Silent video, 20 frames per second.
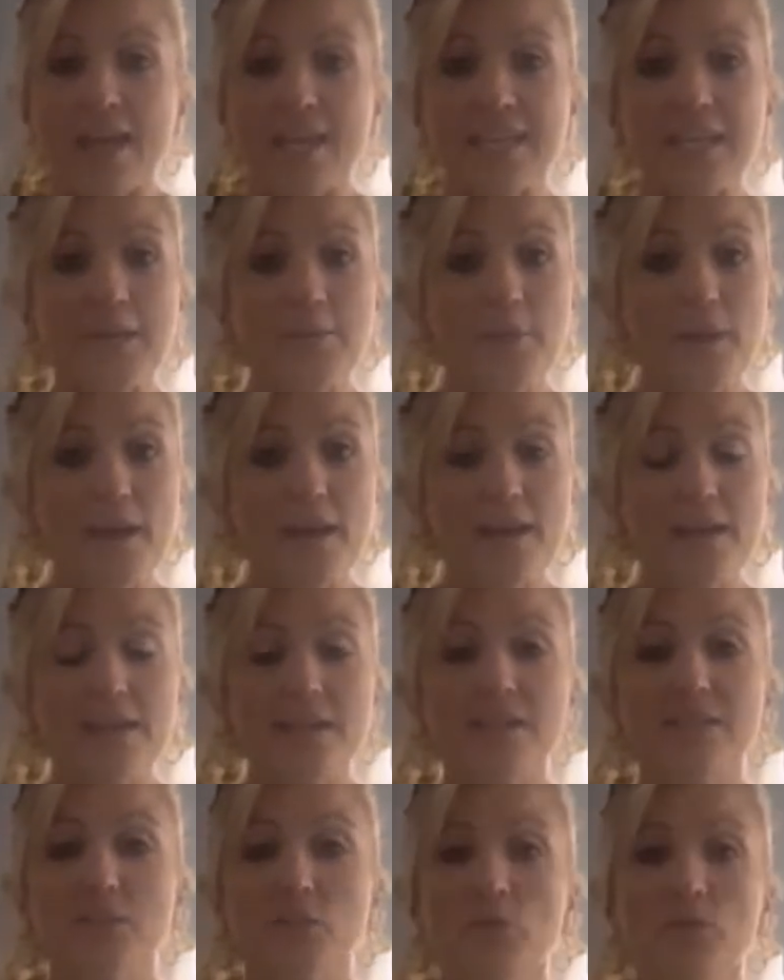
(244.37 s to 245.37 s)

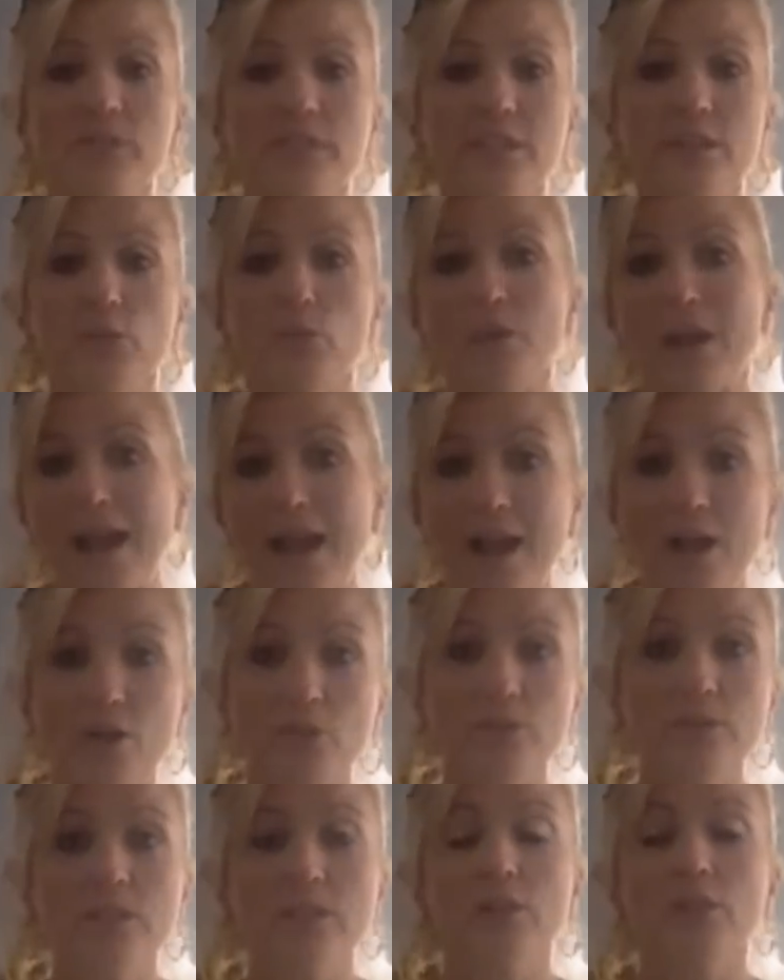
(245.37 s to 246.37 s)
eBay, it's only
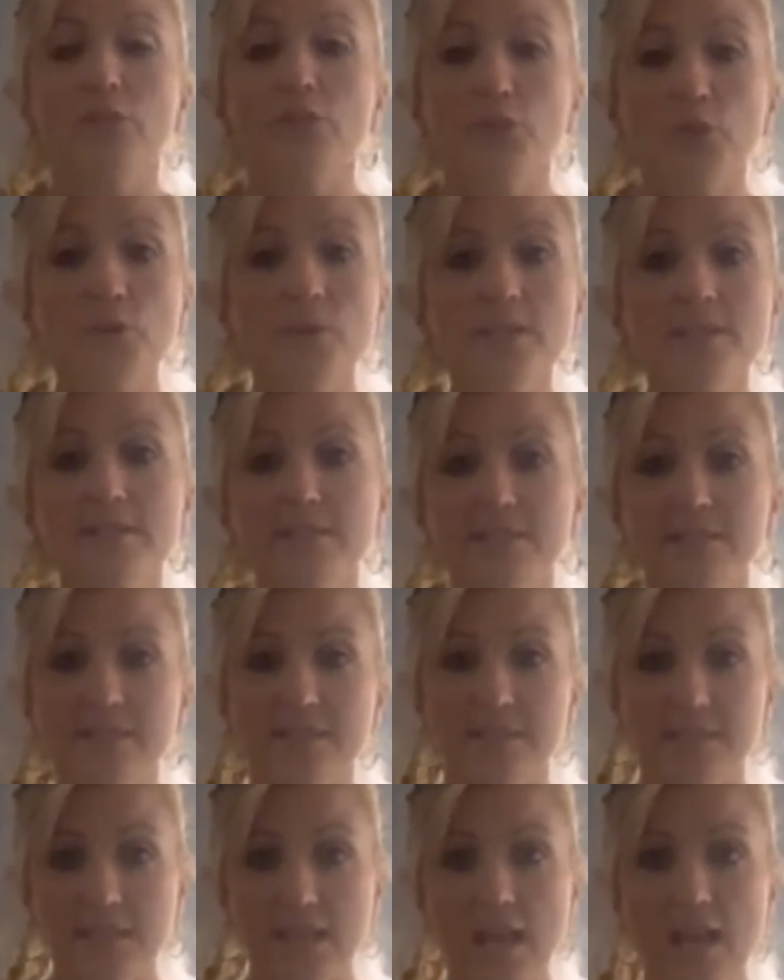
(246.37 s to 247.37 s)
around 30
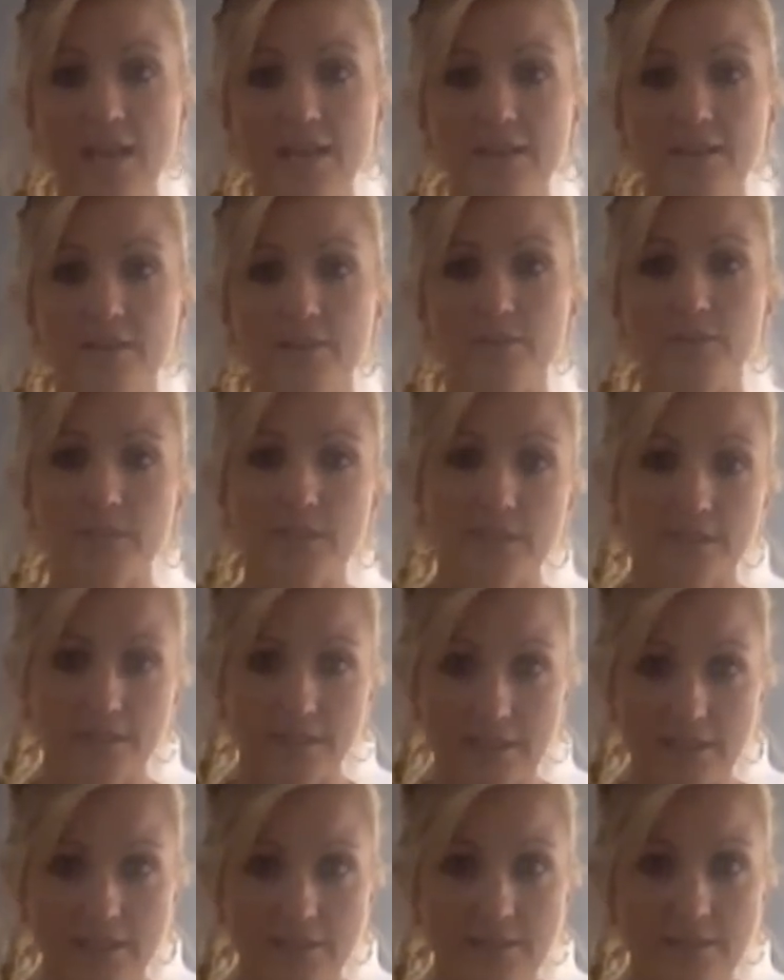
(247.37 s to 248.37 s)
cents an item to
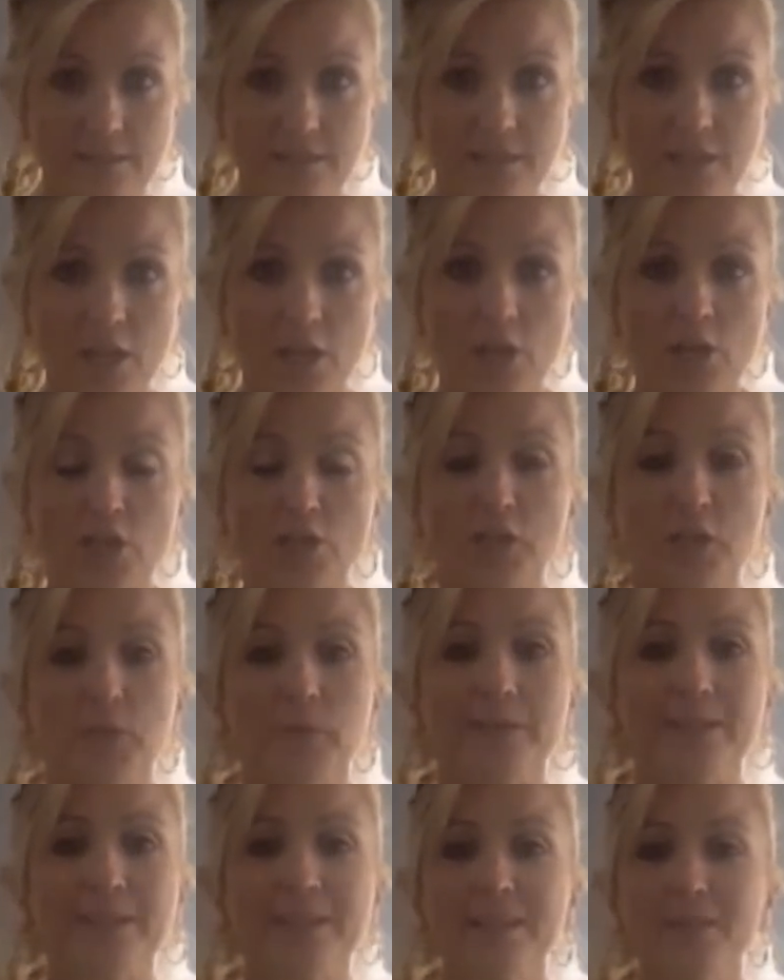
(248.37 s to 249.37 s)
list.
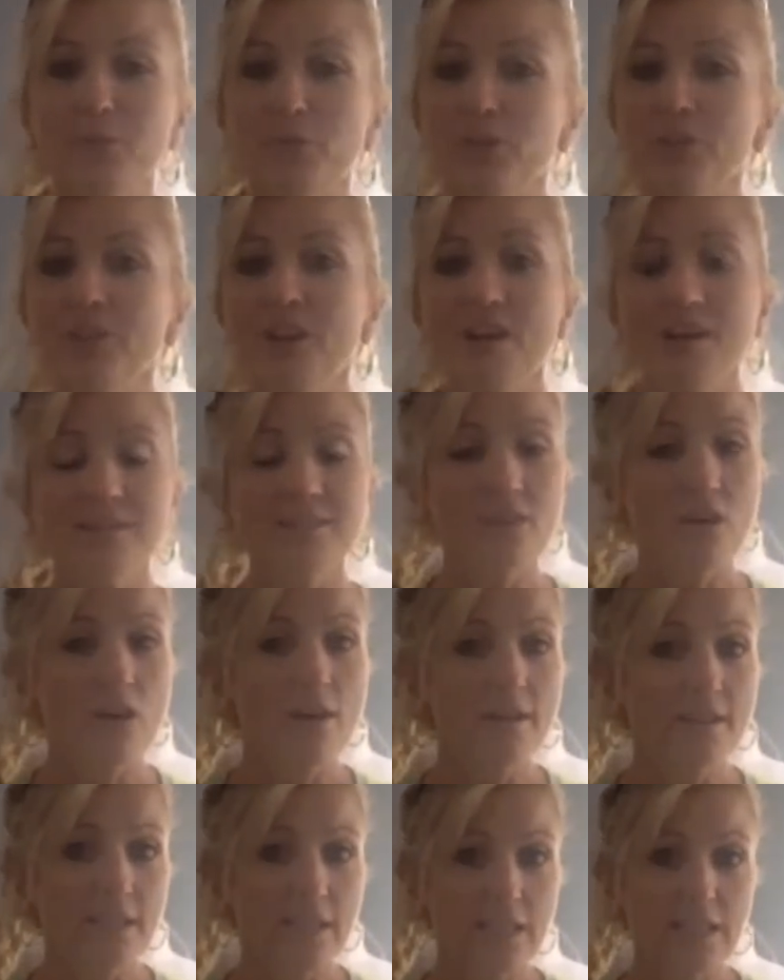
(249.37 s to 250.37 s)
So again, we're not
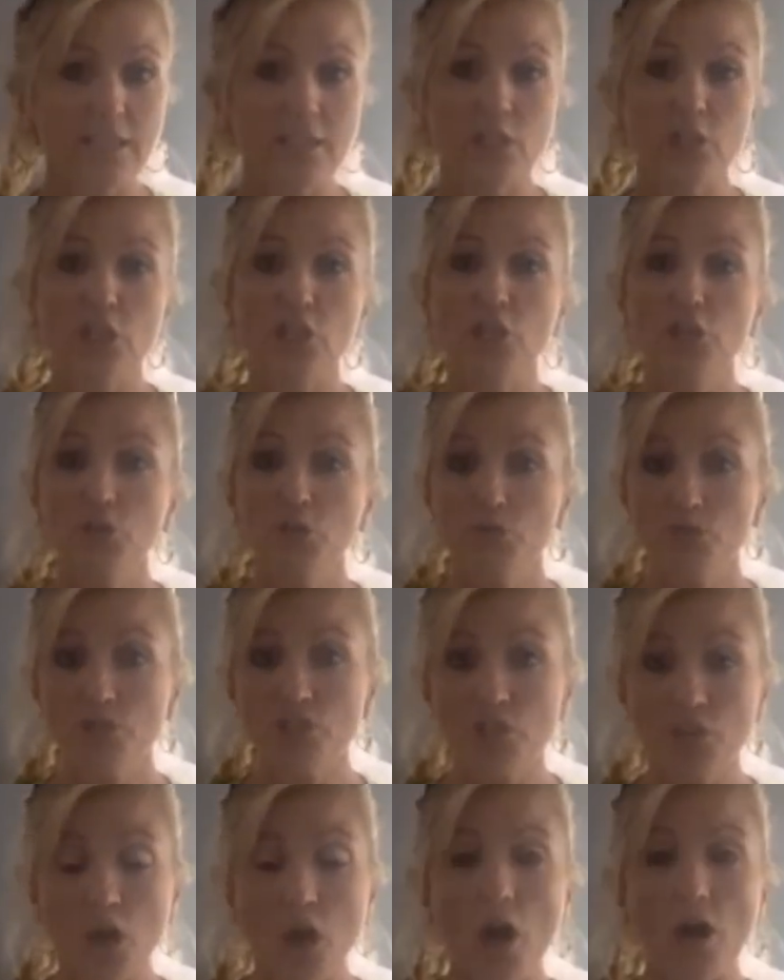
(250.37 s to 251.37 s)
talking
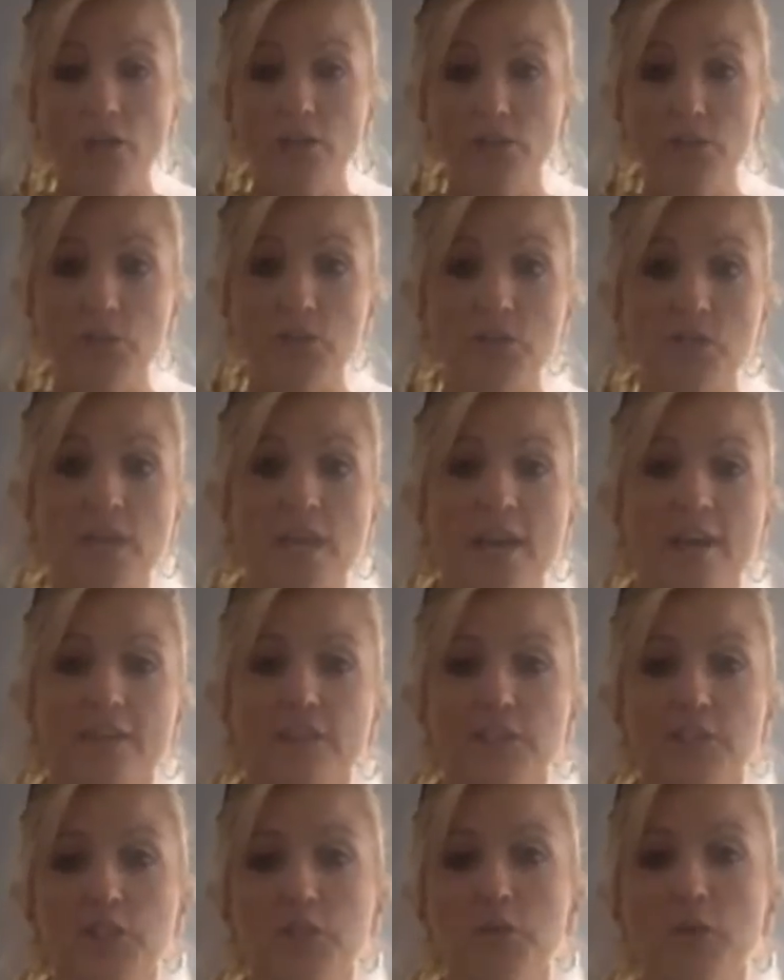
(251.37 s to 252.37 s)
huge dollars
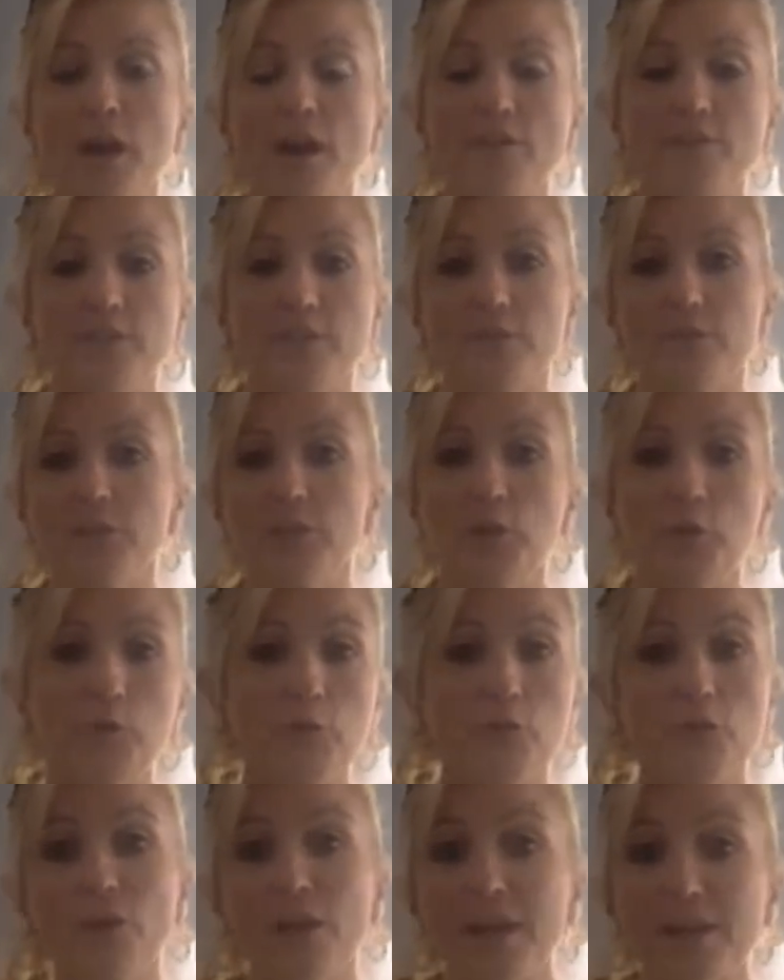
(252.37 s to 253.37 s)
that you have to, you know,
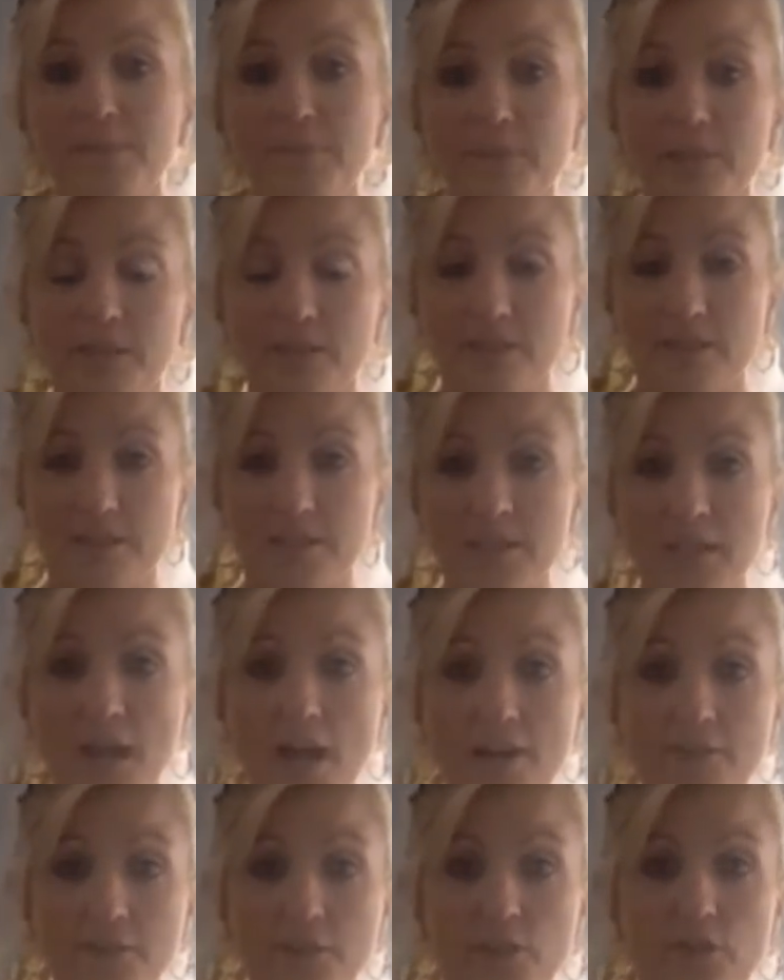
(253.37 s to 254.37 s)
fret in the middle of the
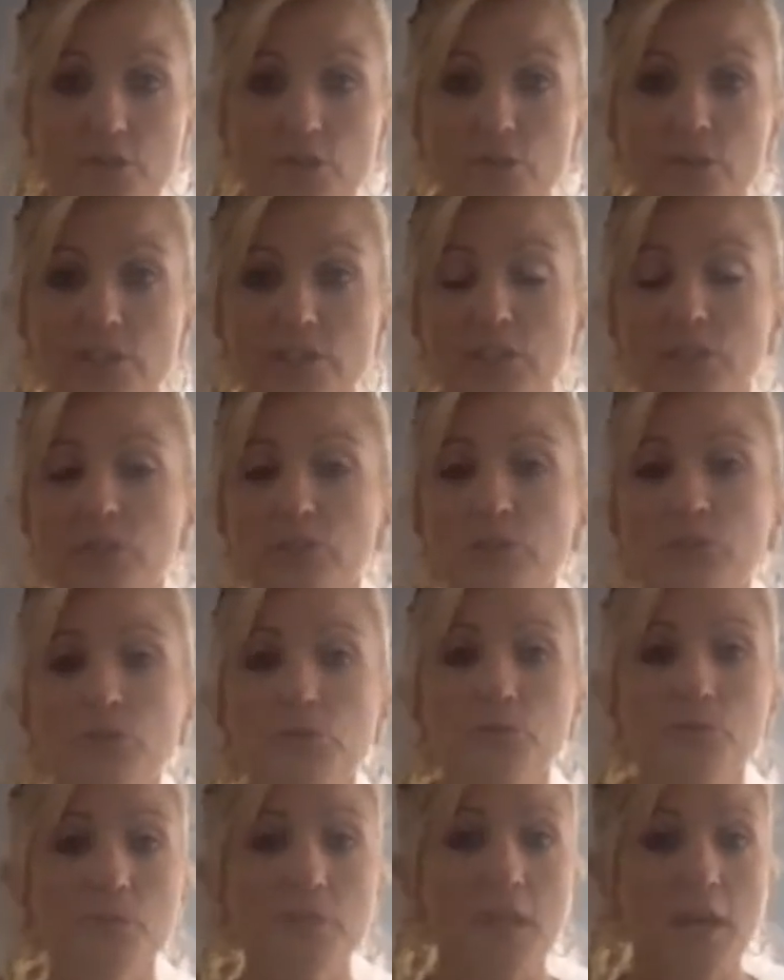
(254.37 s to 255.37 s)
night that you're going to
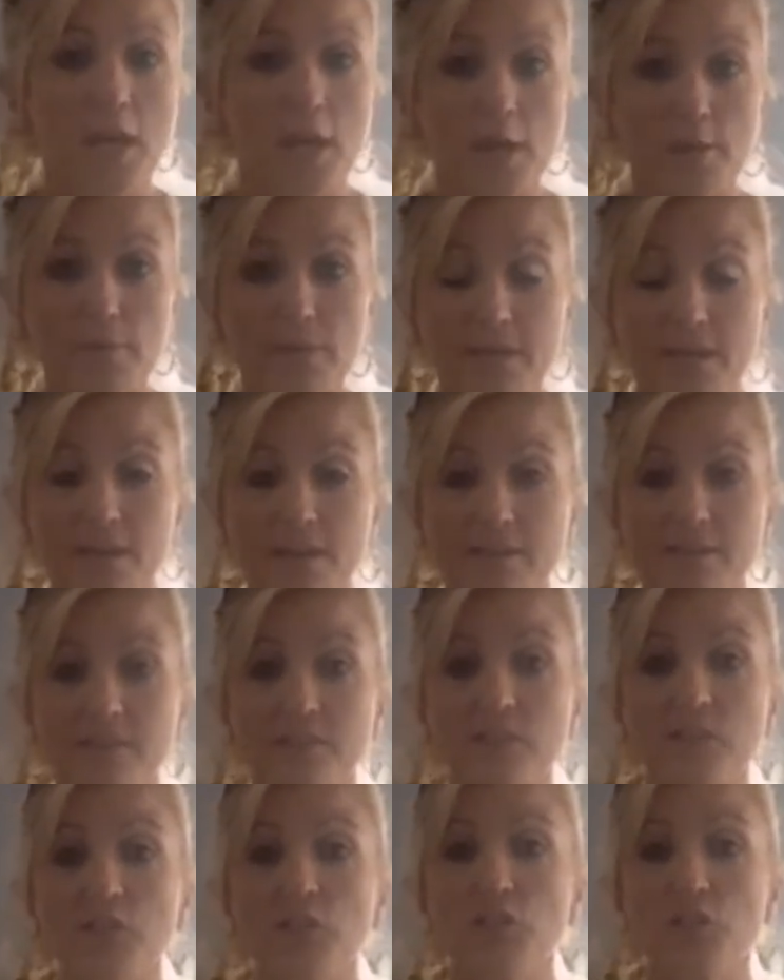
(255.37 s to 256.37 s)
lose because
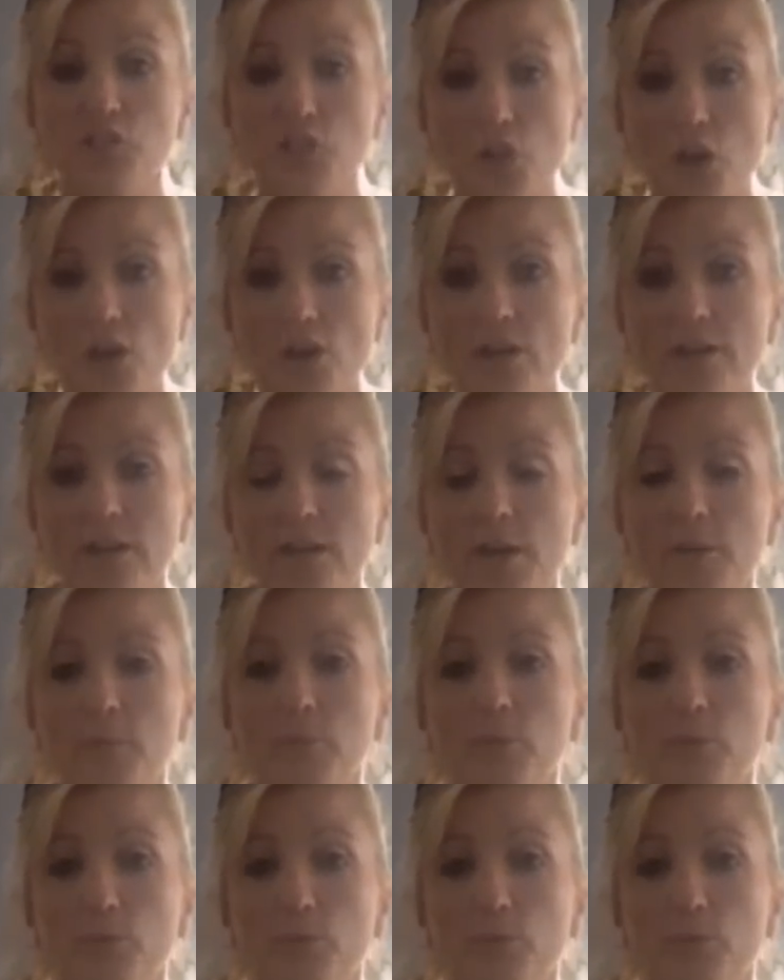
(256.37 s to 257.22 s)
the startup